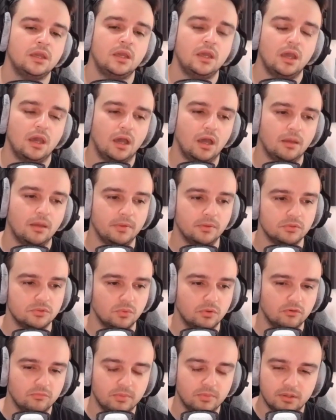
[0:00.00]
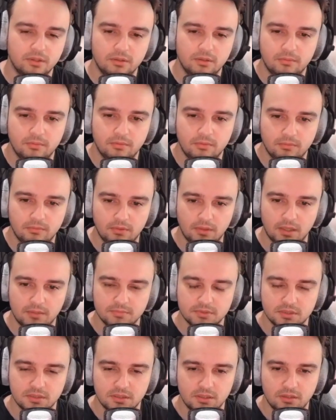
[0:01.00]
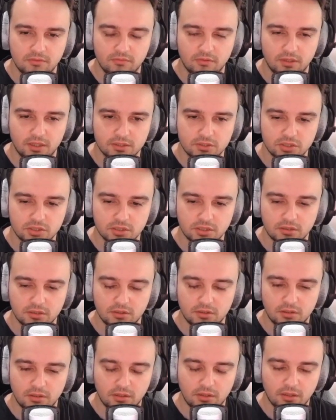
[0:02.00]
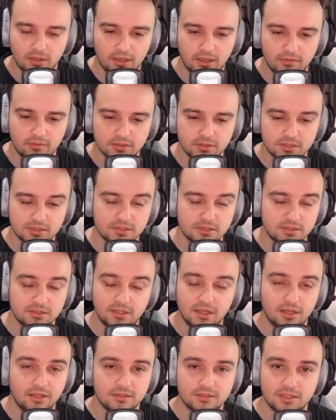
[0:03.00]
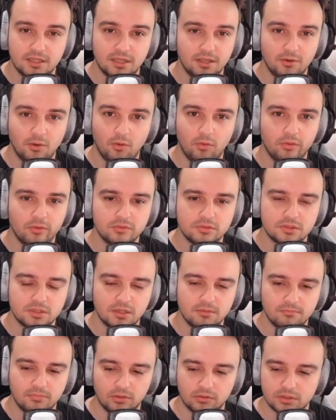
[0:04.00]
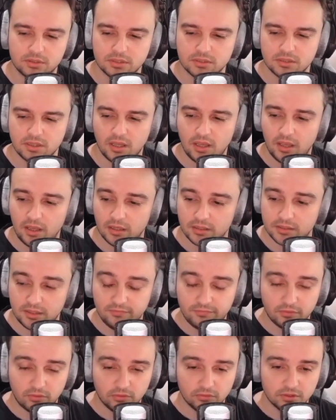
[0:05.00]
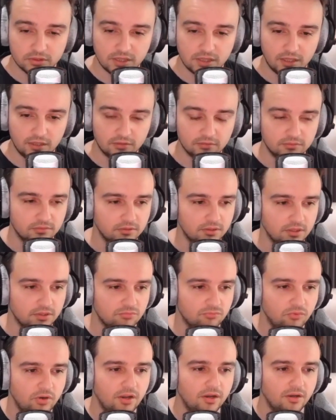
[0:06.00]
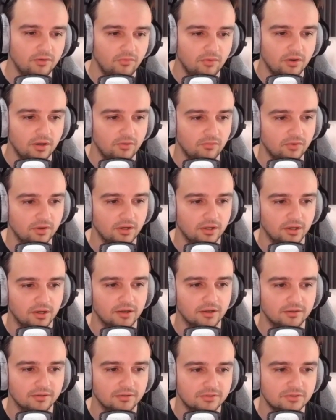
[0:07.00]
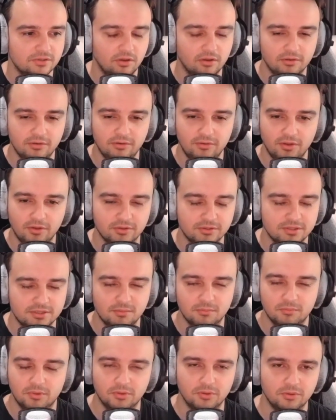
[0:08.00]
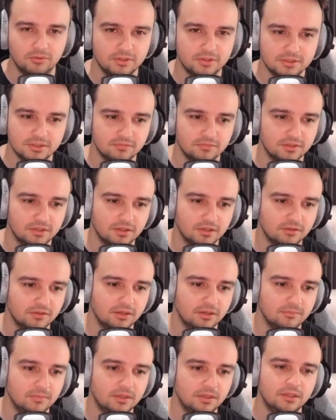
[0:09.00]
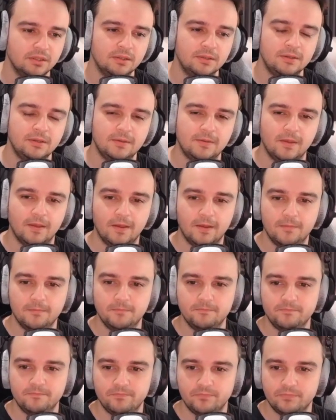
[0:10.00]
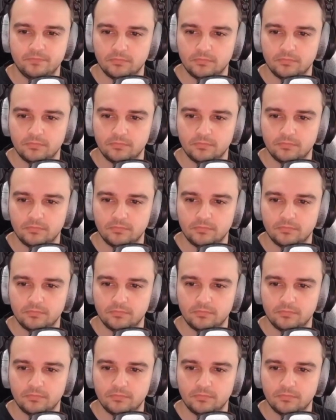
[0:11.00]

It was one of my games of the year for last year, and this is it's hitting all those same boxes. Difficult as hell. It's really, really, really hard. It's not a simple or easy video game.